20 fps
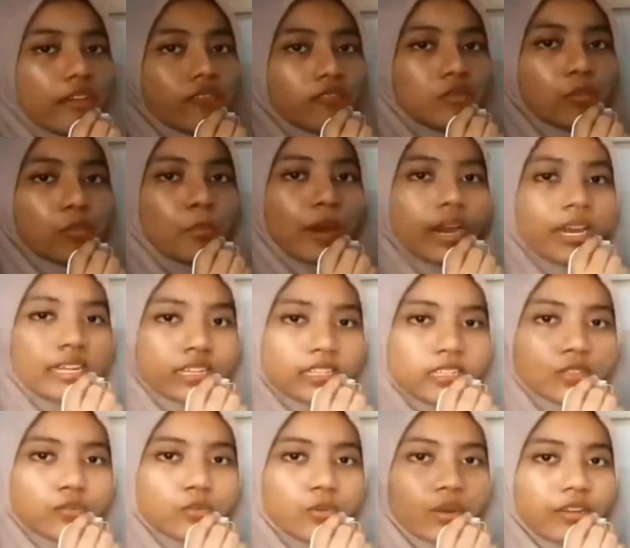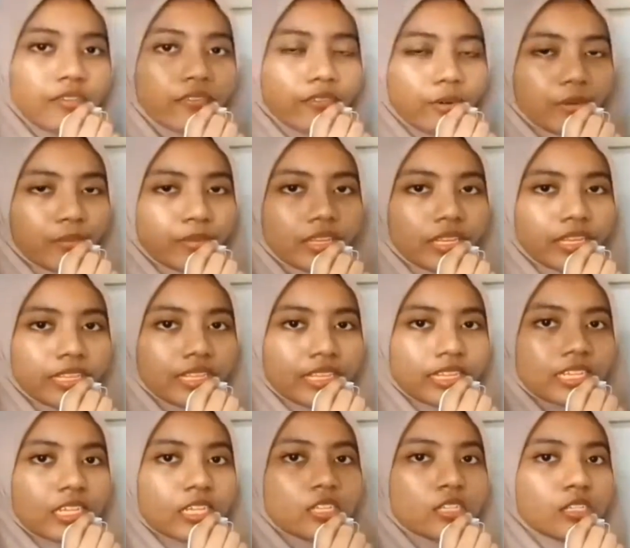to minus 1 from it.
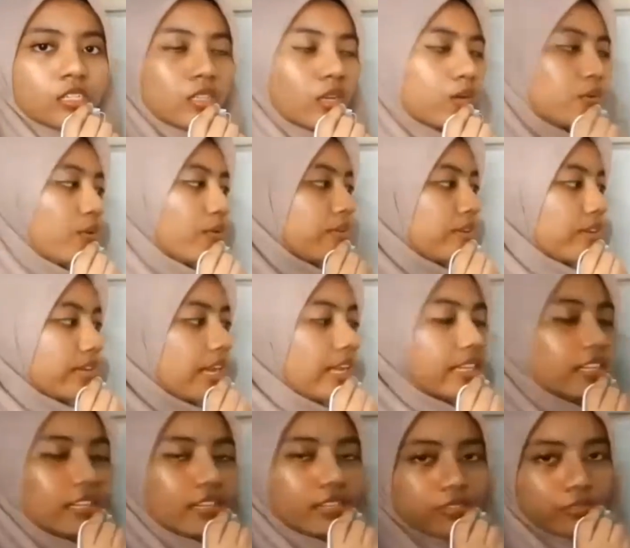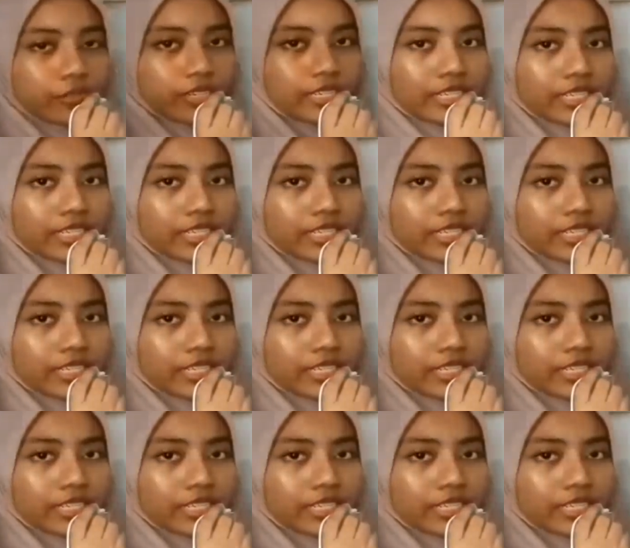So we will get 3.